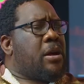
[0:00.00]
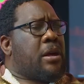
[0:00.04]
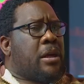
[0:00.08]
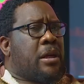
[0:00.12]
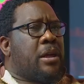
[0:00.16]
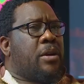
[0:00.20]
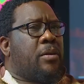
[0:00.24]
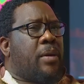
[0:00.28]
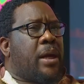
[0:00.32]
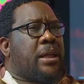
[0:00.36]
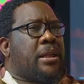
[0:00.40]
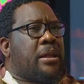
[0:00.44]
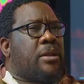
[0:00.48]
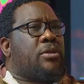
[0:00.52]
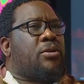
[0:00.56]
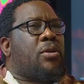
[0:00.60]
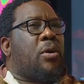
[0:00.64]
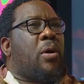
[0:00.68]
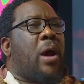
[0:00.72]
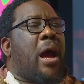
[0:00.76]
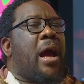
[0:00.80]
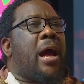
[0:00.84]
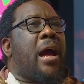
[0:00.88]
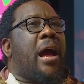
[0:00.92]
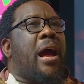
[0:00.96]
He was.
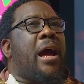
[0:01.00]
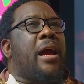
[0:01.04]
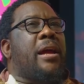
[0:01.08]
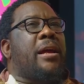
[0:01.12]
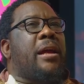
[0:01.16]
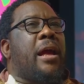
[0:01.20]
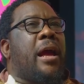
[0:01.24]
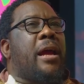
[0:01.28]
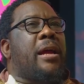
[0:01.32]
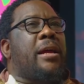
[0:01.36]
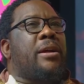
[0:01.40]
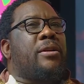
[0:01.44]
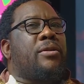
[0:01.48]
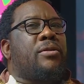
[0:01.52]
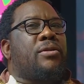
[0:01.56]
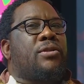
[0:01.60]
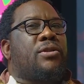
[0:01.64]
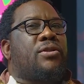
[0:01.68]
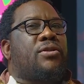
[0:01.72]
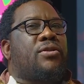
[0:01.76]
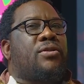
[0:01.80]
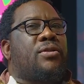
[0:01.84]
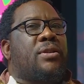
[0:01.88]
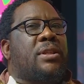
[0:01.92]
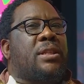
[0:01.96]
So I
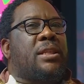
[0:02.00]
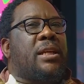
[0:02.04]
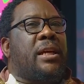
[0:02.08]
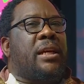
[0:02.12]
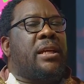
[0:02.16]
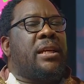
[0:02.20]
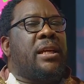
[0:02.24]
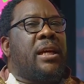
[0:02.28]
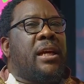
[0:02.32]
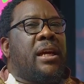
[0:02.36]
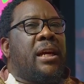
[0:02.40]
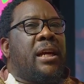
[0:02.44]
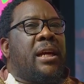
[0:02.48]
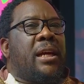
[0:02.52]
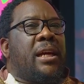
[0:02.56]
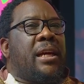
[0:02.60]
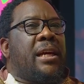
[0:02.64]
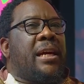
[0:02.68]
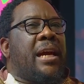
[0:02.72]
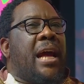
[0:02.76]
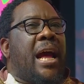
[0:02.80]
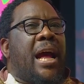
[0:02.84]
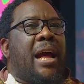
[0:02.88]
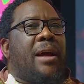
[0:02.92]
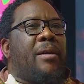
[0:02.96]
used to say,
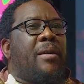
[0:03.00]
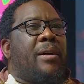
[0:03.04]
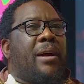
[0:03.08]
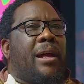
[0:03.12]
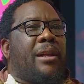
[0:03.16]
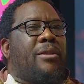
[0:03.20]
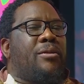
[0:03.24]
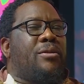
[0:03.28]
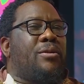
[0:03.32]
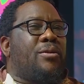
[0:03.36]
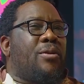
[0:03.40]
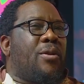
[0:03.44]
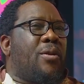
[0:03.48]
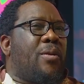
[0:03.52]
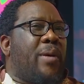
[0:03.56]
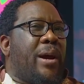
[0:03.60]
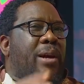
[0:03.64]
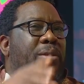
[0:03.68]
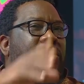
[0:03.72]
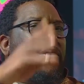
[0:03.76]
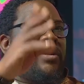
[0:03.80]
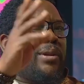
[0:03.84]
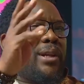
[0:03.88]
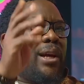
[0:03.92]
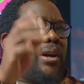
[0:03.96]
I don't know
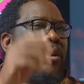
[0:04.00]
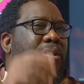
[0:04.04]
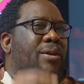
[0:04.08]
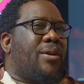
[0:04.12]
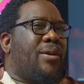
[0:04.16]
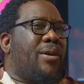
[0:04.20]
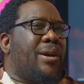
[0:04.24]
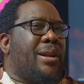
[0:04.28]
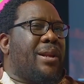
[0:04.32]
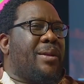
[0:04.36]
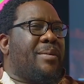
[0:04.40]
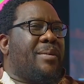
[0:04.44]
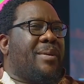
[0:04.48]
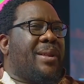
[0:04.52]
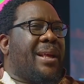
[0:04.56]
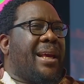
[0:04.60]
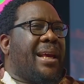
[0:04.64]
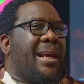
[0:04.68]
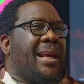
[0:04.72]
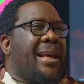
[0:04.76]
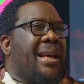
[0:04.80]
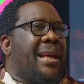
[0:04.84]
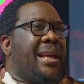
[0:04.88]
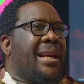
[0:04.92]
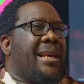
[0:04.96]
why do they call him
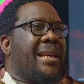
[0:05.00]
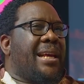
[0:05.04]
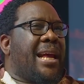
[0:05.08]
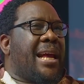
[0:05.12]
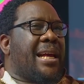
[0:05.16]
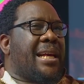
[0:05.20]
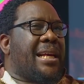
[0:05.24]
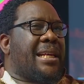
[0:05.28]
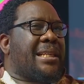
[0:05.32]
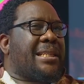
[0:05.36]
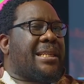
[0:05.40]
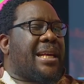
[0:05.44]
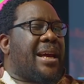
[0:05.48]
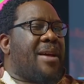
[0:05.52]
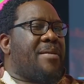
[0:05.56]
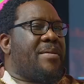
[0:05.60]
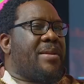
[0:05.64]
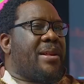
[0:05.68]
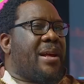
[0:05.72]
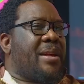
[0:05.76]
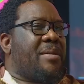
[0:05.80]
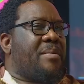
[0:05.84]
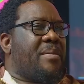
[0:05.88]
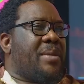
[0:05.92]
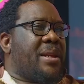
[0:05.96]
the youngest
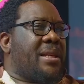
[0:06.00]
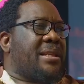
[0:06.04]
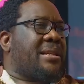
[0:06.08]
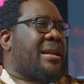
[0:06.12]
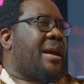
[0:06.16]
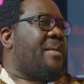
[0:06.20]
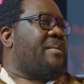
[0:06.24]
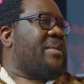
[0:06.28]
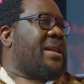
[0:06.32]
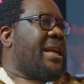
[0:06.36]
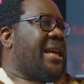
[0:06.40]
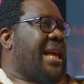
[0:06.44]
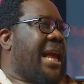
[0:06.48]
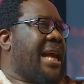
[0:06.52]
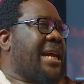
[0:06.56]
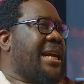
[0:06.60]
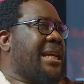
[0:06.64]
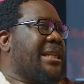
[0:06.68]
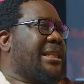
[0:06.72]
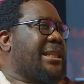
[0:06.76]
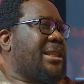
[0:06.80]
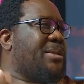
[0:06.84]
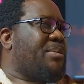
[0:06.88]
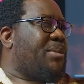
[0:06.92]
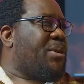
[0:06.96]
cabinet minister. I'm the
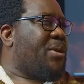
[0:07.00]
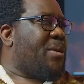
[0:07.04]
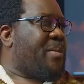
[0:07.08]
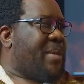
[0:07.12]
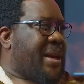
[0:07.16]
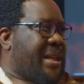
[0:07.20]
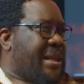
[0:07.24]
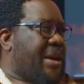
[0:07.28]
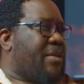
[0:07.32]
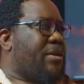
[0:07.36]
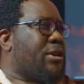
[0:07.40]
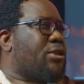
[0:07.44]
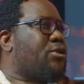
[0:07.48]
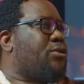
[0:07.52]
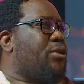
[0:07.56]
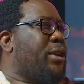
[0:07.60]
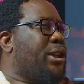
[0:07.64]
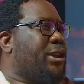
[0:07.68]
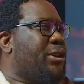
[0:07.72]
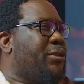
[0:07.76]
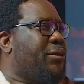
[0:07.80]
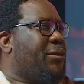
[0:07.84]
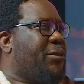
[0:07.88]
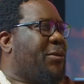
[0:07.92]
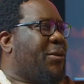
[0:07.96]
youngest diplomat. I was
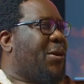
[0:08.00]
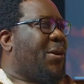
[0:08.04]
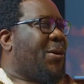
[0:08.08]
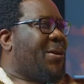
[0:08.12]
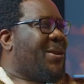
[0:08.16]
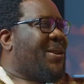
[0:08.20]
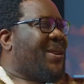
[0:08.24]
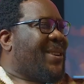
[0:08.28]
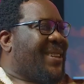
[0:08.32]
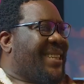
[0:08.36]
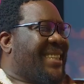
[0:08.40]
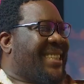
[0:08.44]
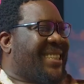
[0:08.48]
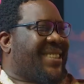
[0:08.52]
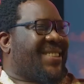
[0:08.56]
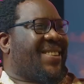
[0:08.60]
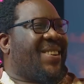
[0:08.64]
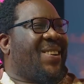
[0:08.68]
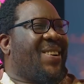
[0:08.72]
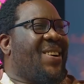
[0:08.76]
24. So.